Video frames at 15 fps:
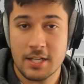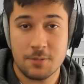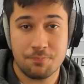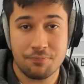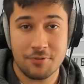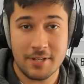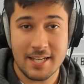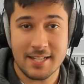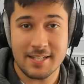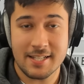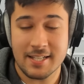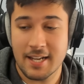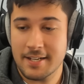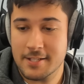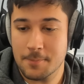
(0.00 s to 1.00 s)
It's pretty
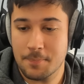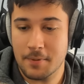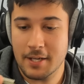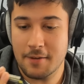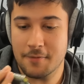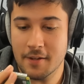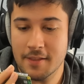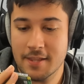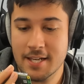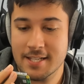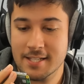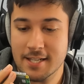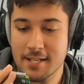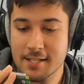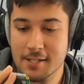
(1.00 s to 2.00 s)
insane to believe that
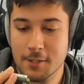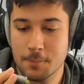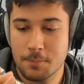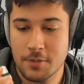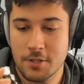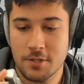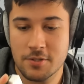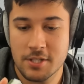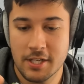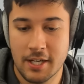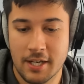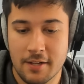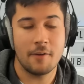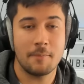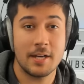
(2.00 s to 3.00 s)
this is a
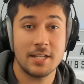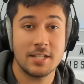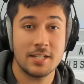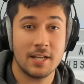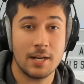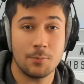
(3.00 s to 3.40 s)
computer. I managed to